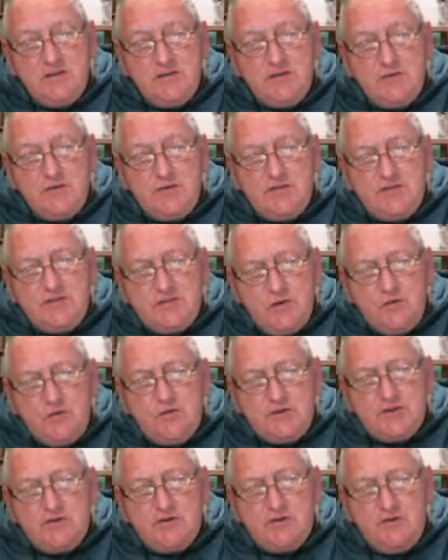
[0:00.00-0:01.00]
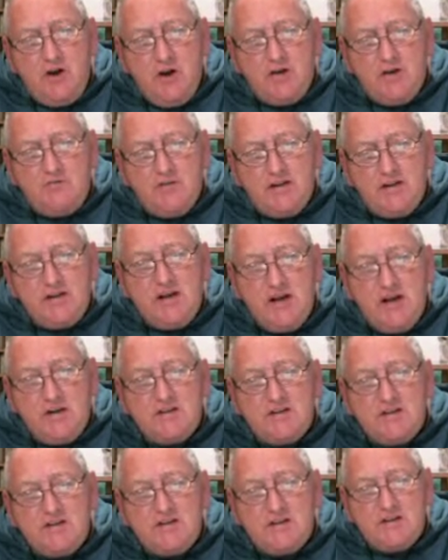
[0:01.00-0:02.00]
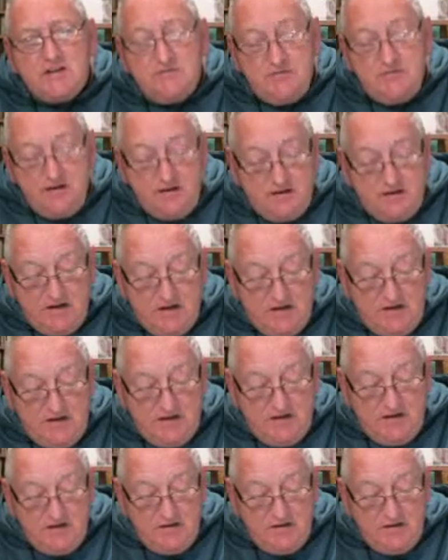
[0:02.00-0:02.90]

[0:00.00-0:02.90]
who soldier on regardless every day.